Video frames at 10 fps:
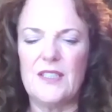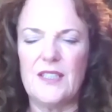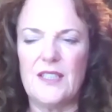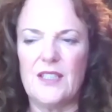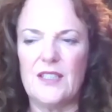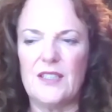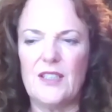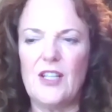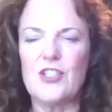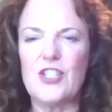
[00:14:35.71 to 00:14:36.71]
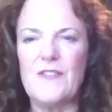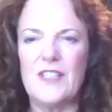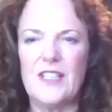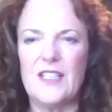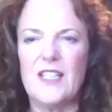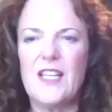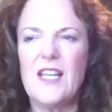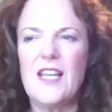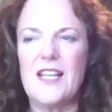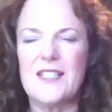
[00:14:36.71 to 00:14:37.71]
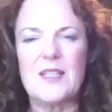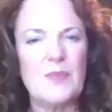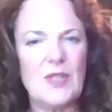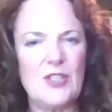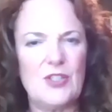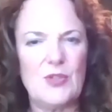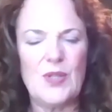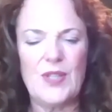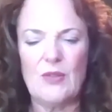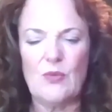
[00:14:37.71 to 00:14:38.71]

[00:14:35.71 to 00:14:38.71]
the longevity has something to do with it.